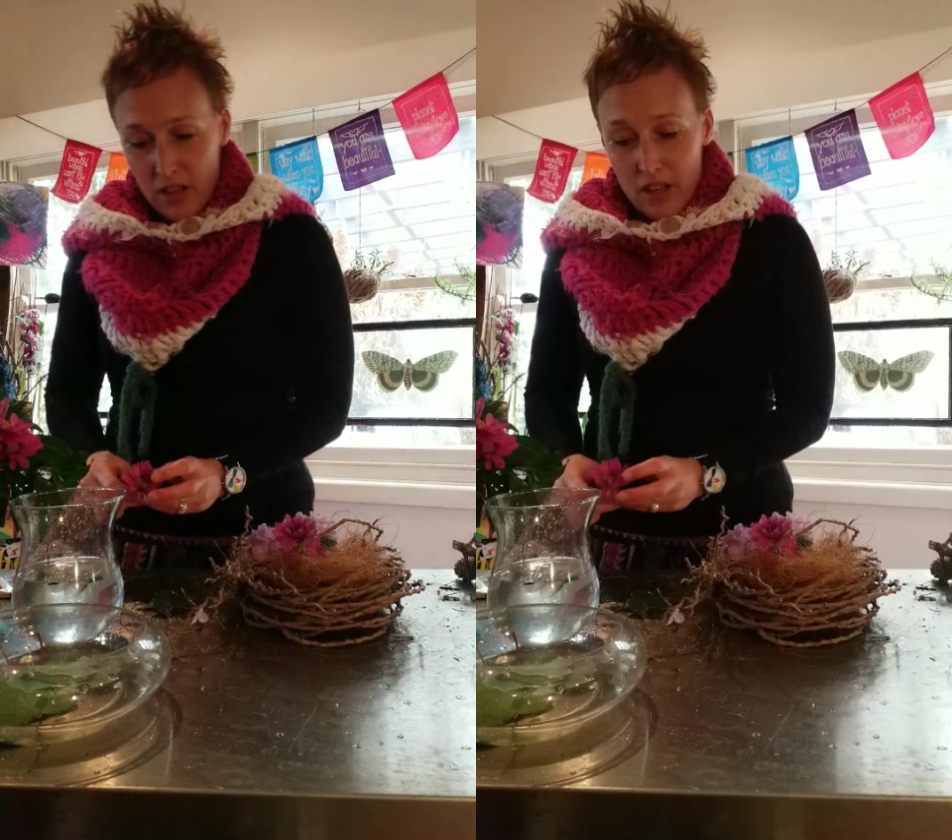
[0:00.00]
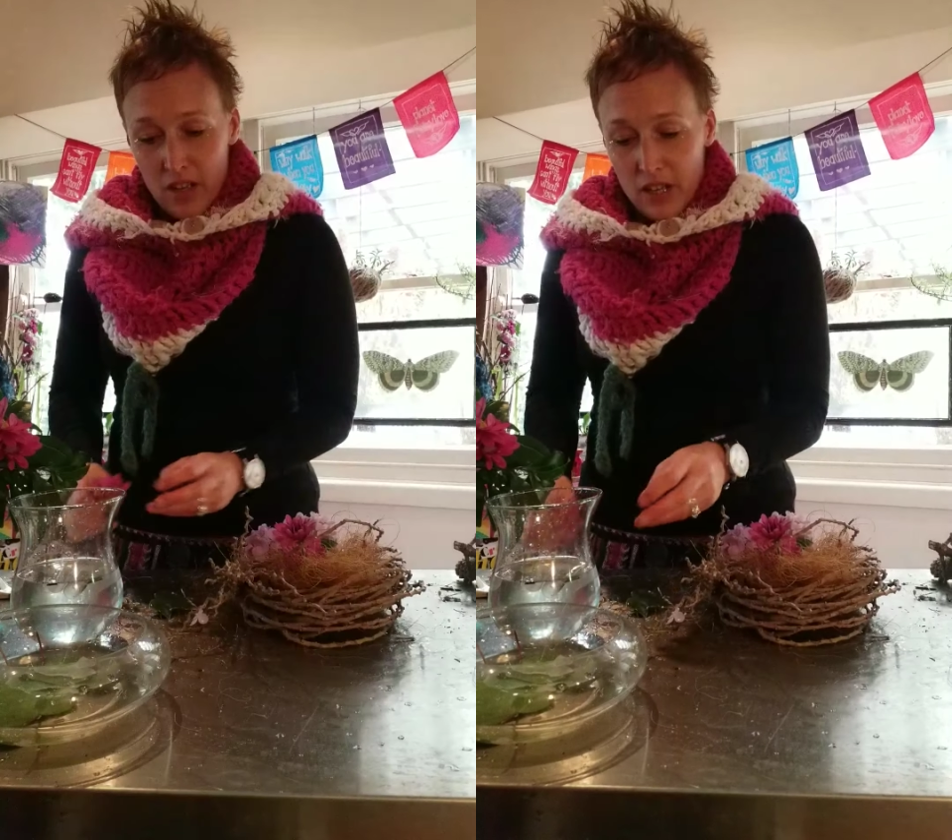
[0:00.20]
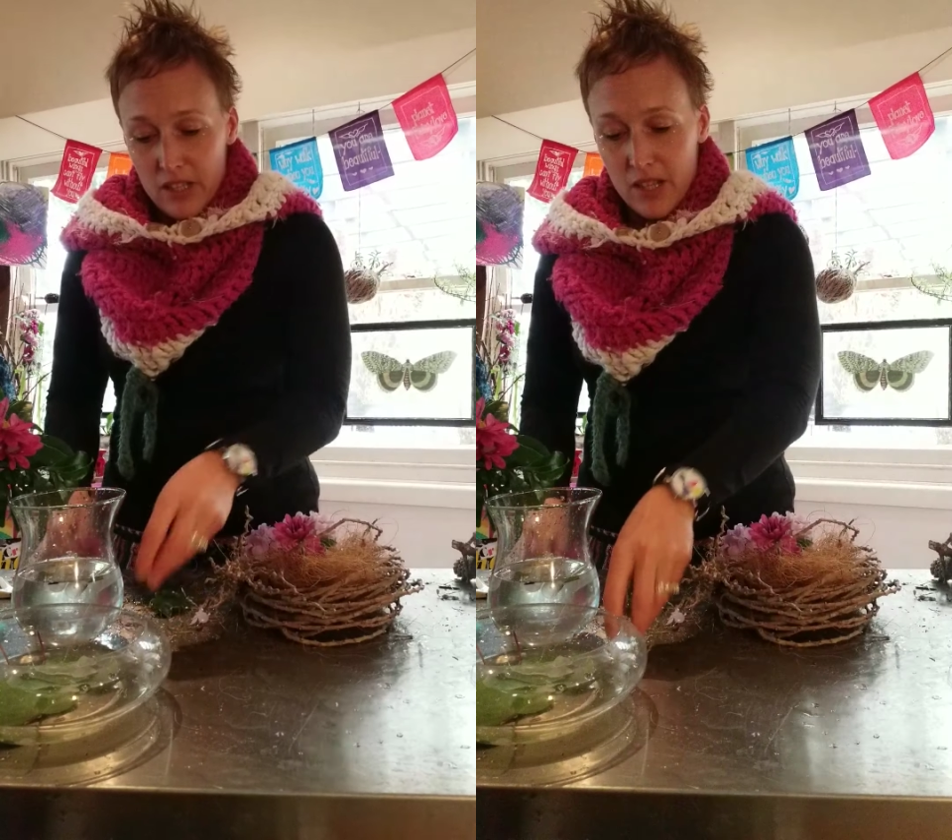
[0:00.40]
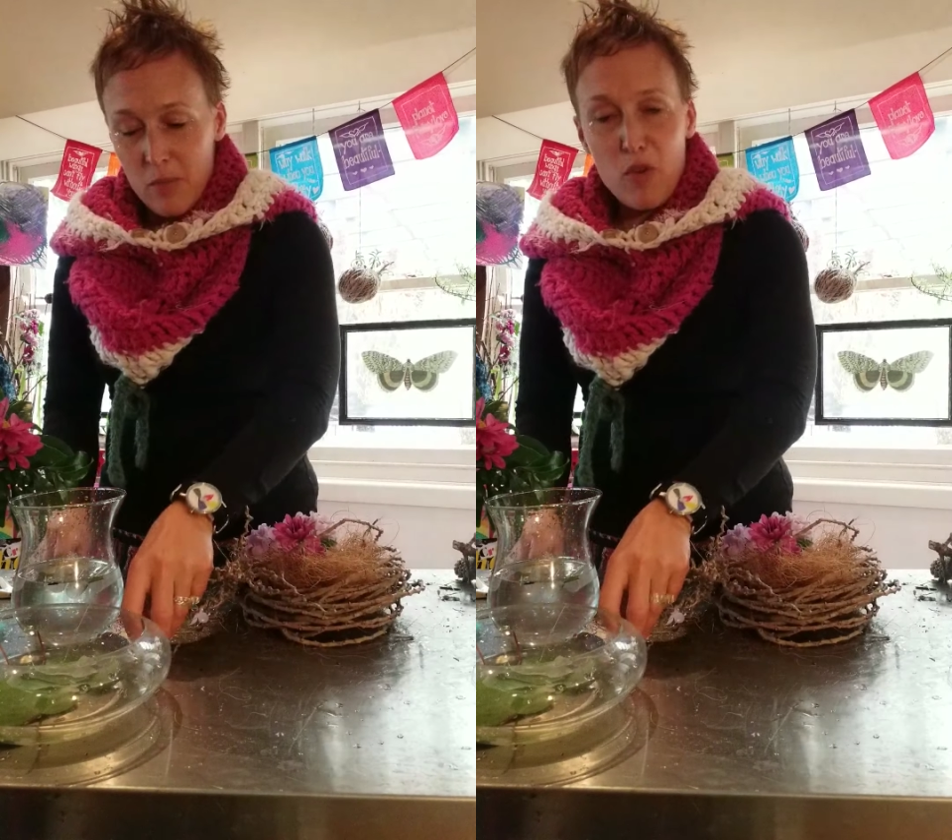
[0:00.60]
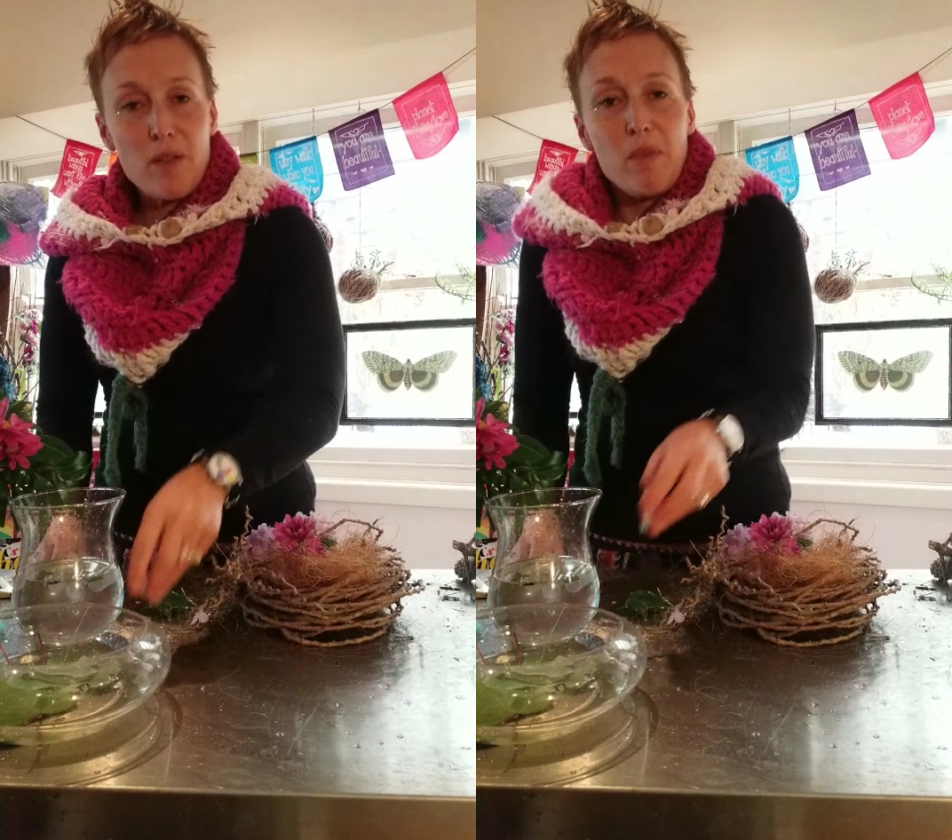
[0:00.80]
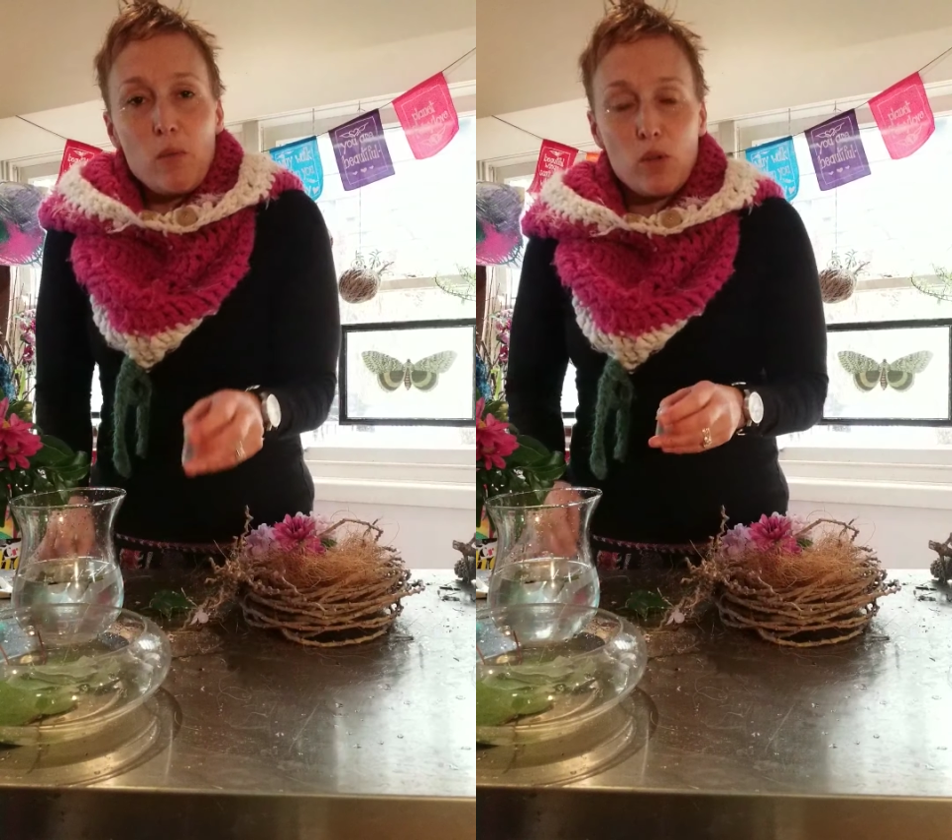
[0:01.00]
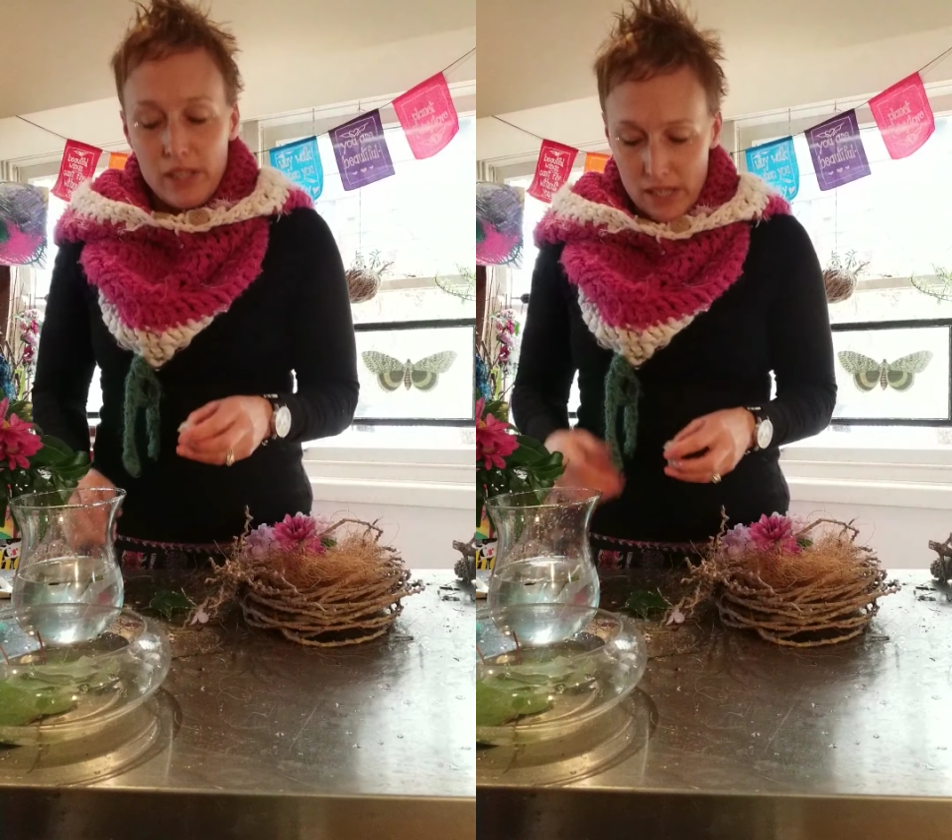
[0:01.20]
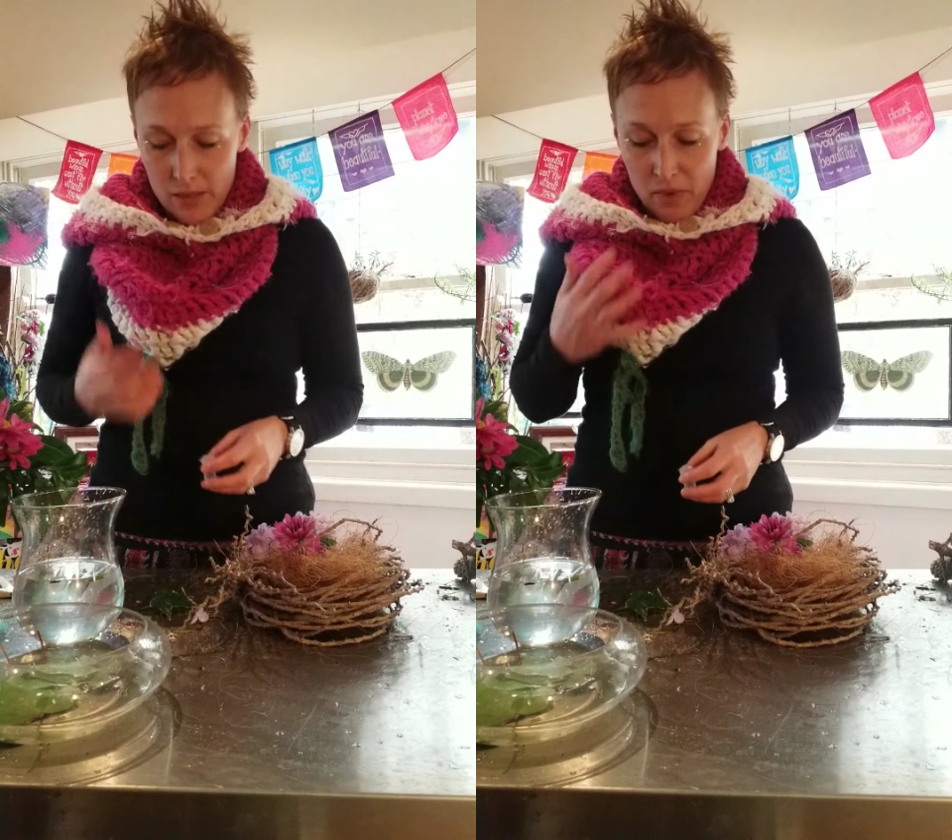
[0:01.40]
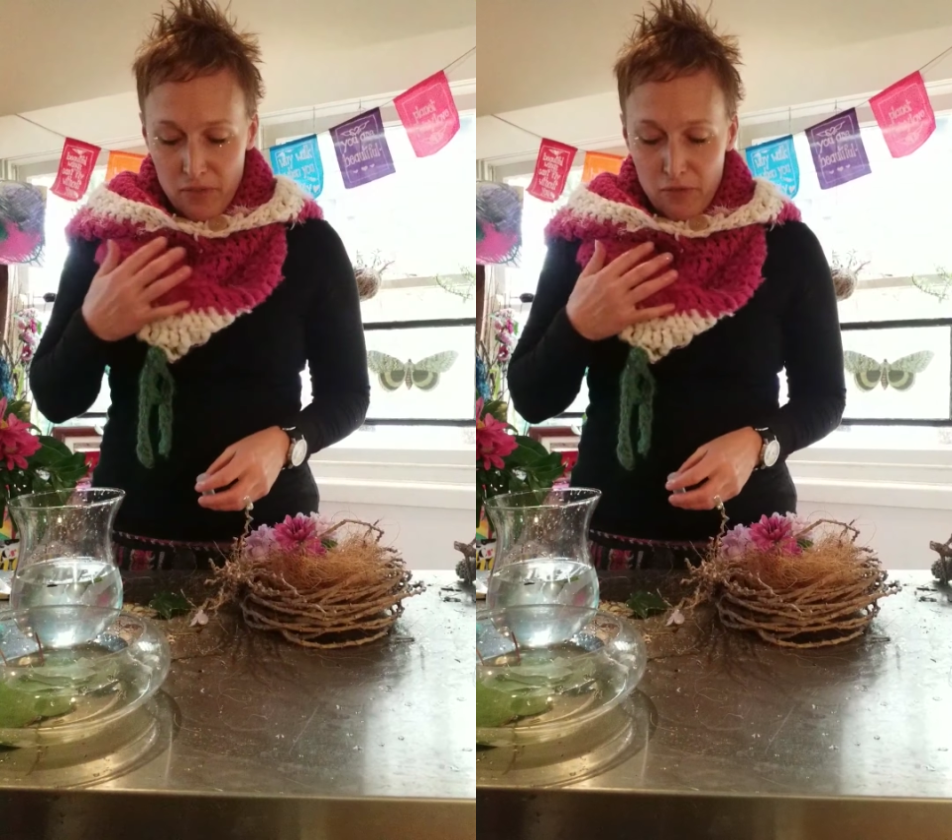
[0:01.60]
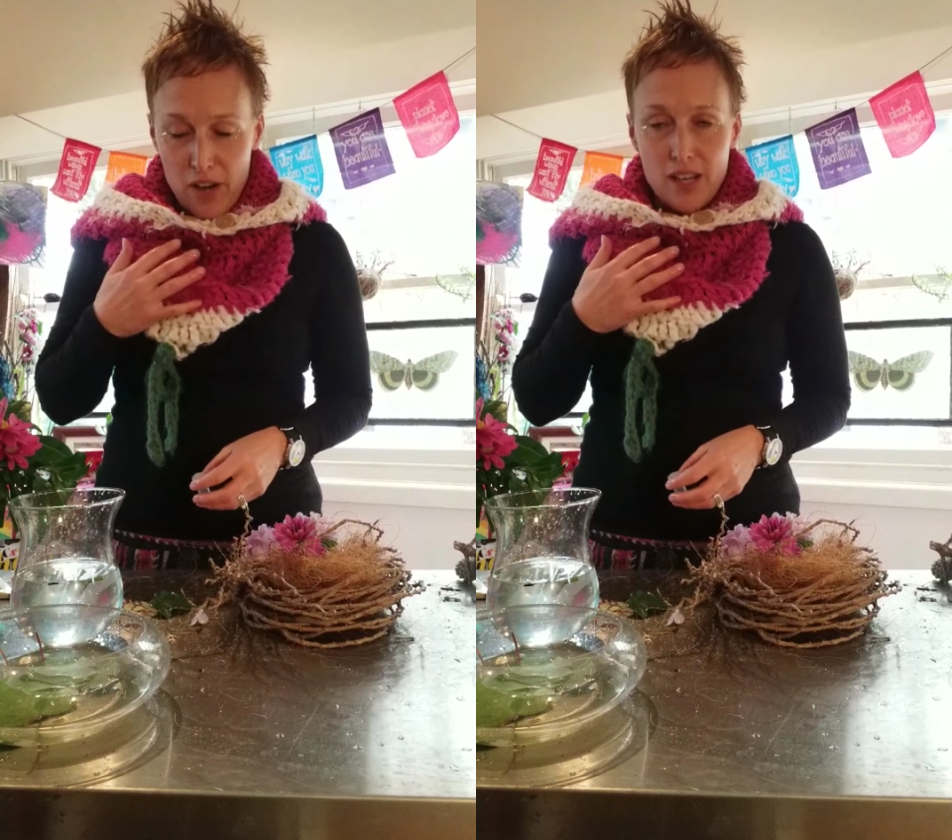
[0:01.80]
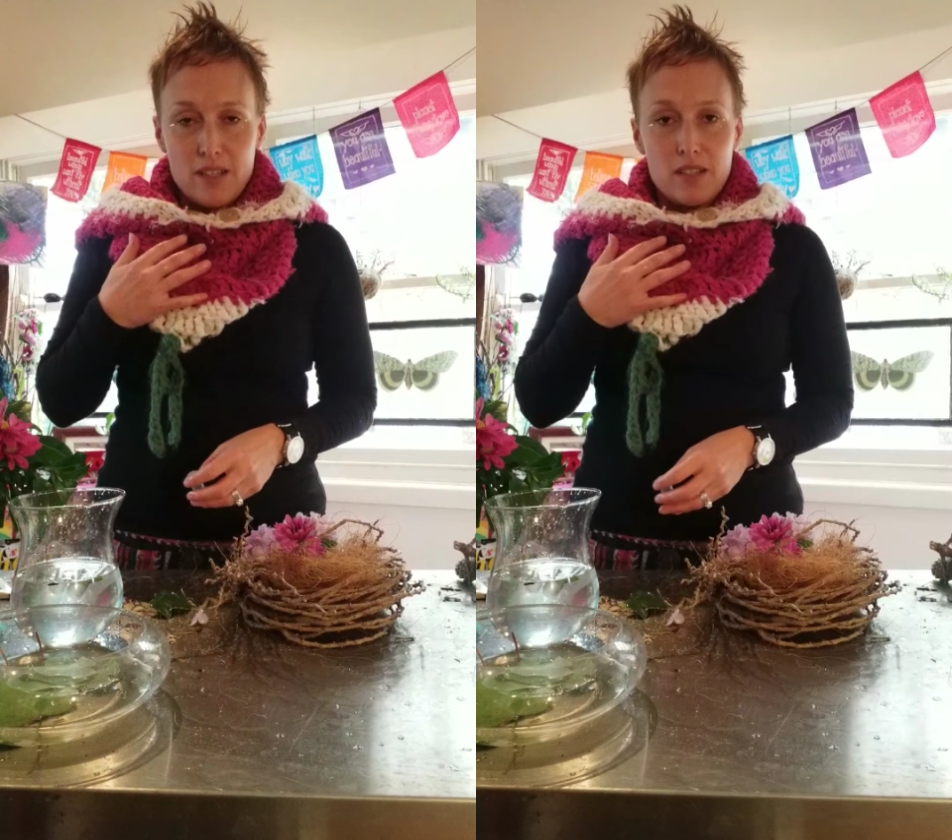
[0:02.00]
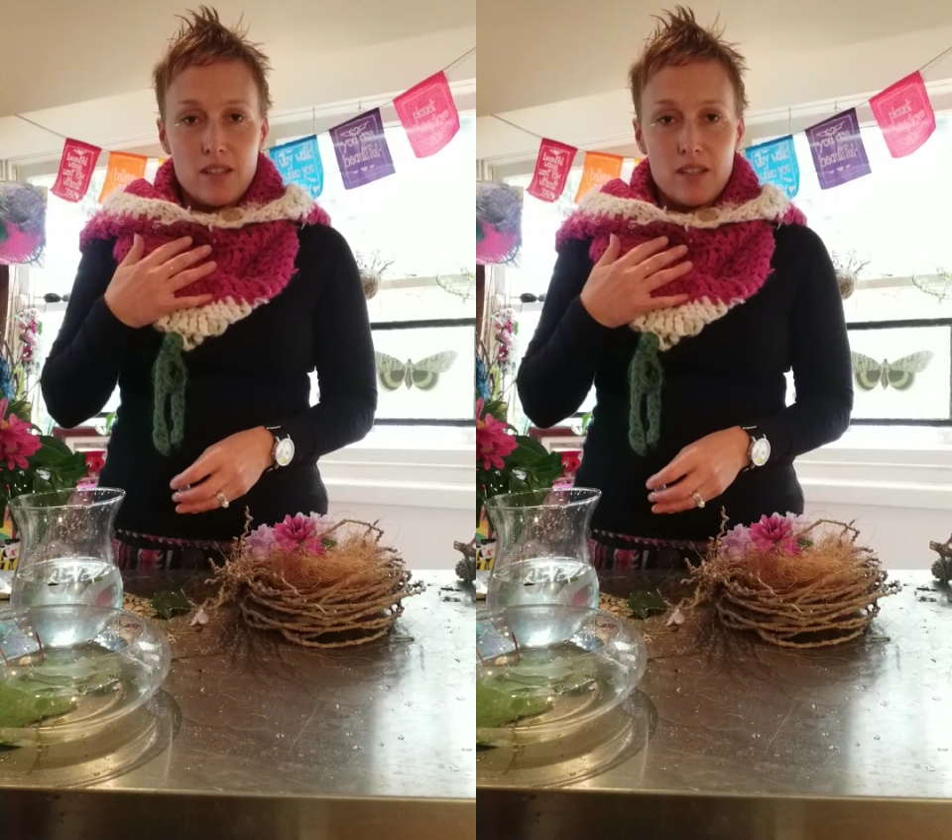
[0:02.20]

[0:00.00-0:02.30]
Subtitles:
So I'm wearing my woolies. My friend